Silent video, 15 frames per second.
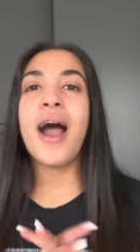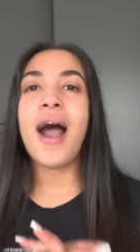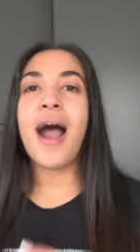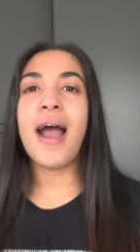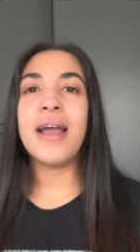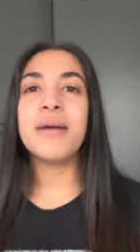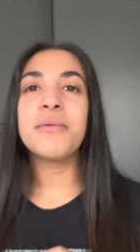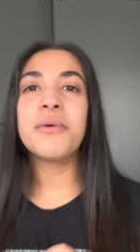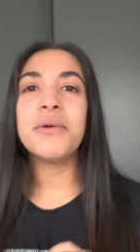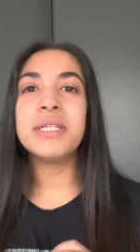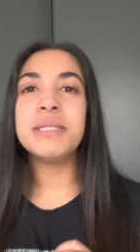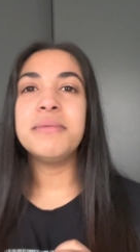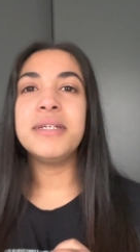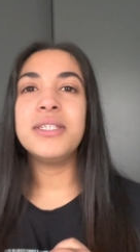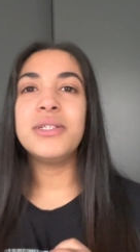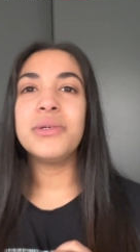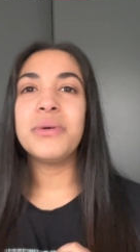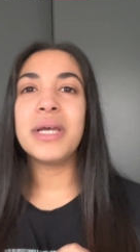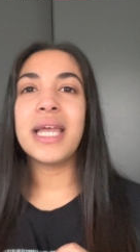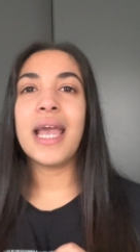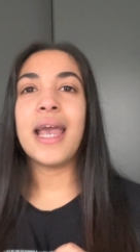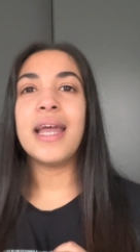I am going to be
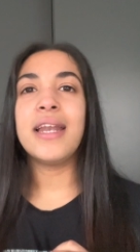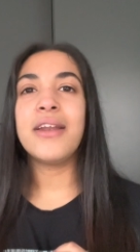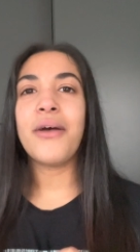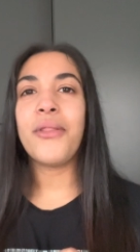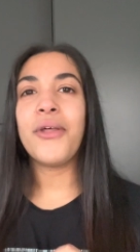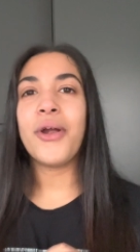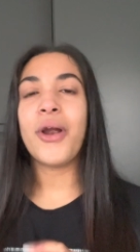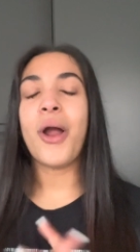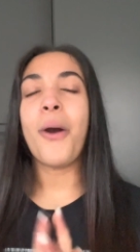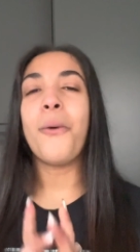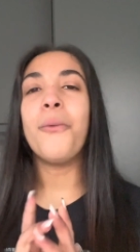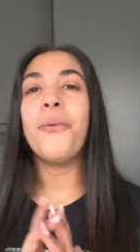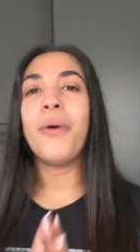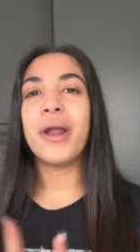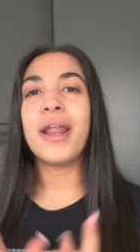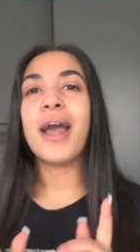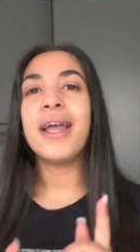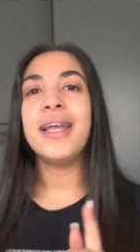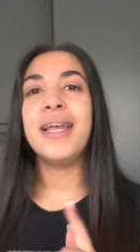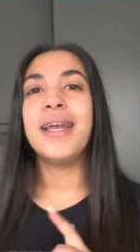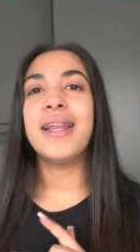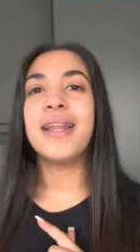doing another what I
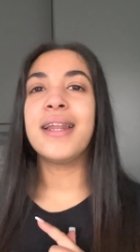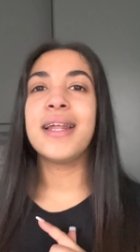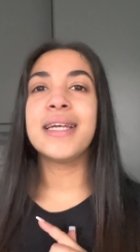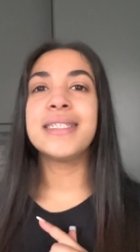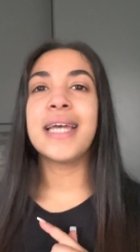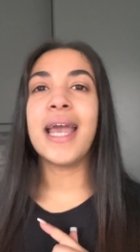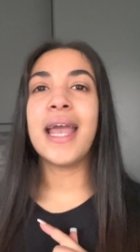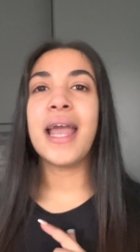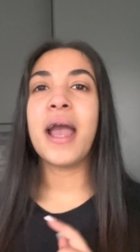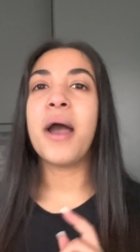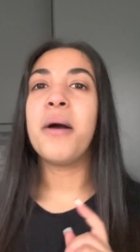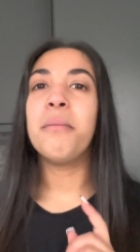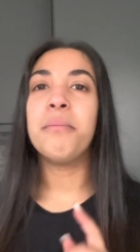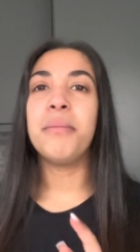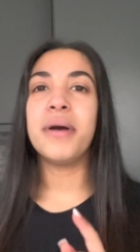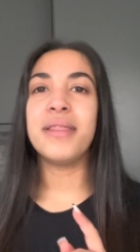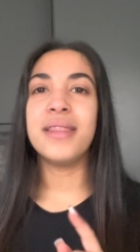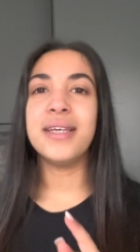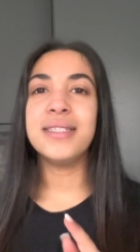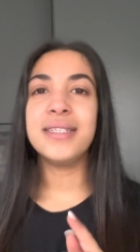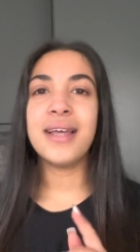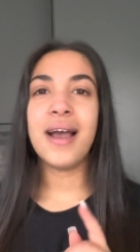eat in a day, but
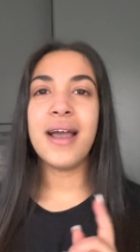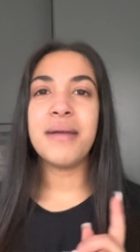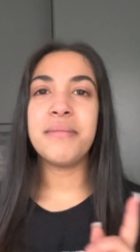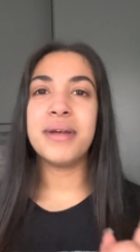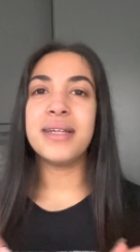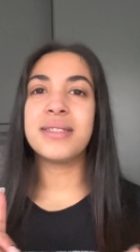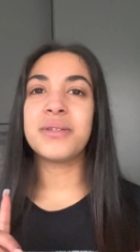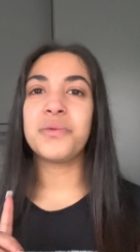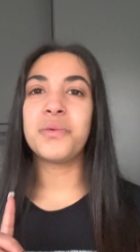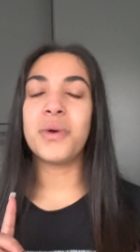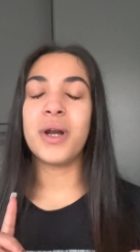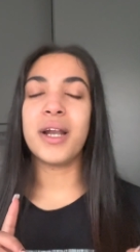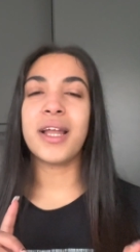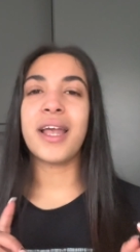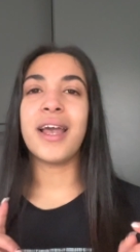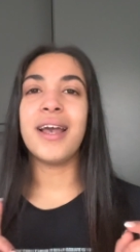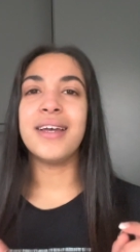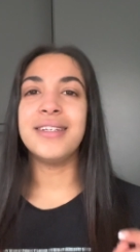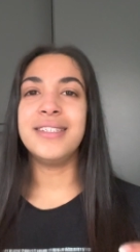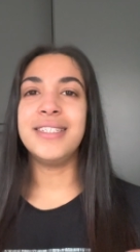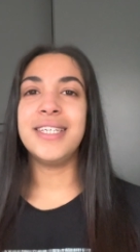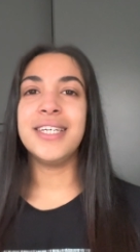this time it's work
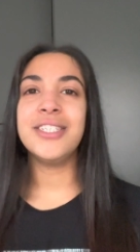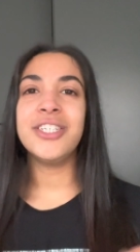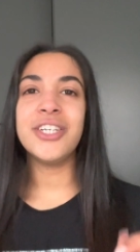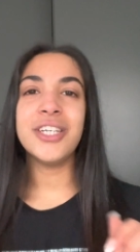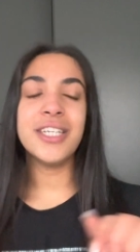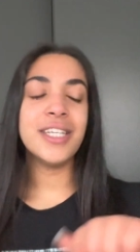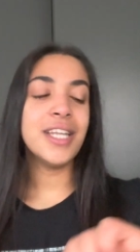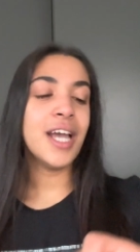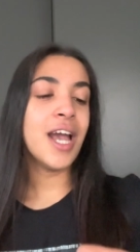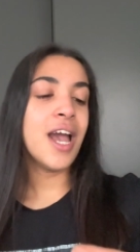edition.